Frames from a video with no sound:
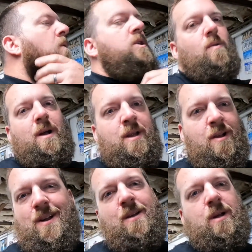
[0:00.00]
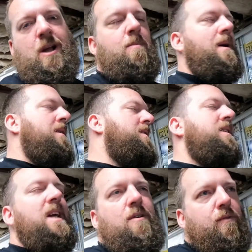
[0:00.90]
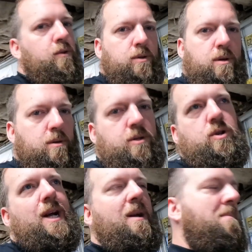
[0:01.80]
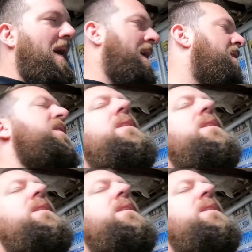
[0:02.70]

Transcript: Which around here, I don't care about. It's a tank of fuel to go to the track and back.